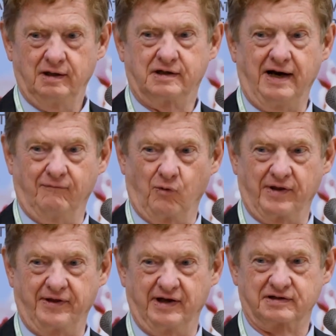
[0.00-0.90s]
to have
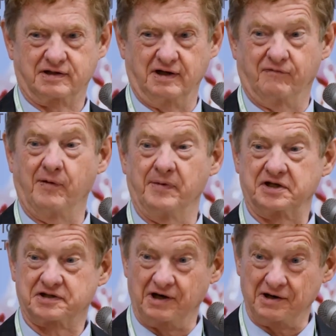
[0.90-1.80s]
with us from
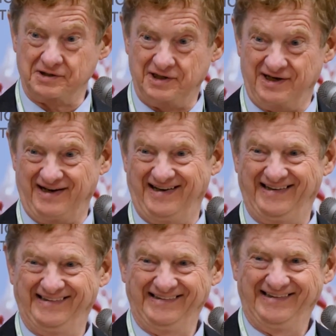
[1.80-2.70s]
the start
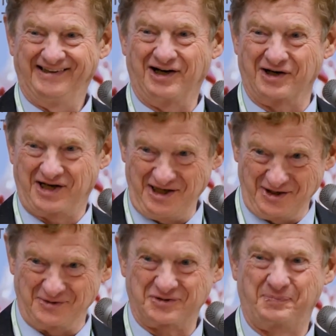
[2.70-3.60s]
today, our
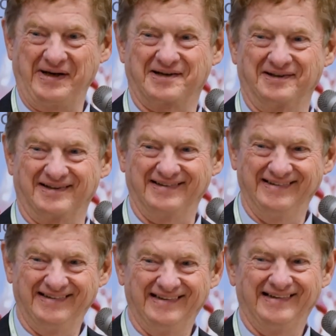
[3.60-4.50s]
keynote speaker,
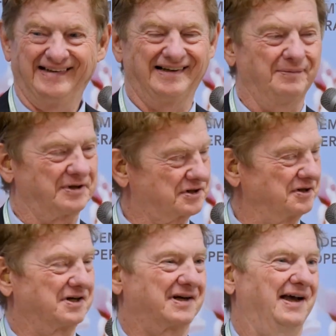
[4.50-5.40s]

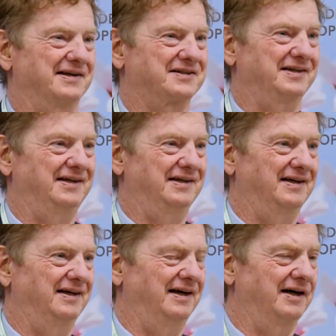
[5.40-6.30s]
Mr. Takashi
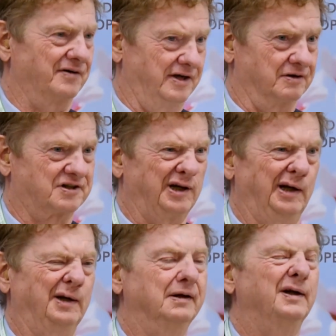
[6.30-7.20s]

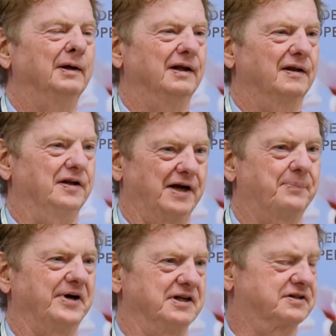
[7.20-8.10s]
Ariyoshi, the
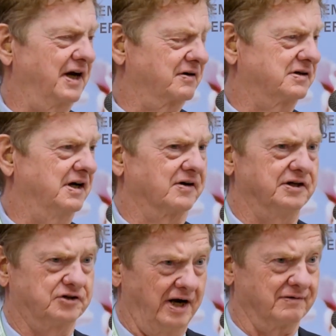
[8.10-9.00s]
Deputy
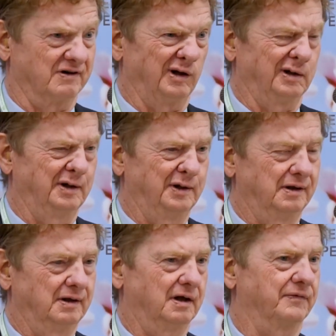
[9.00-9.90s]
Secretary General
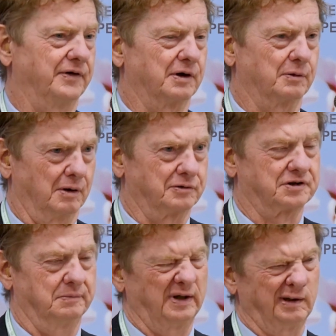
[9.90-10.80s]
of the
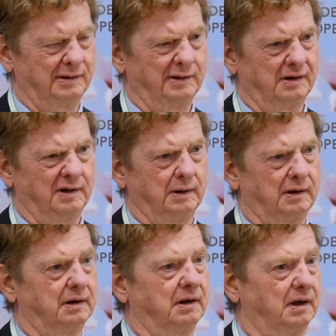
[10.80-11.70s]
Hiroshima
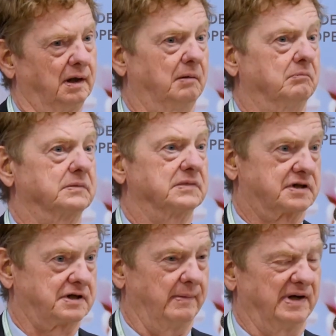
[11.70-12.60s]

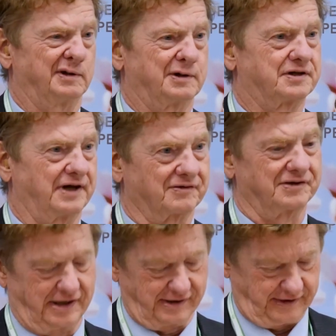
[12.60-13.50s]
Summit
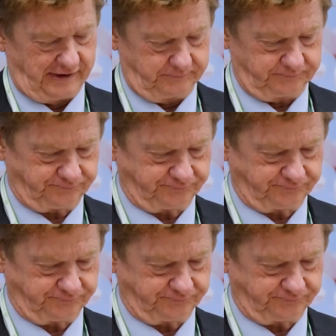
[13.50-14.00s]
Secretariat.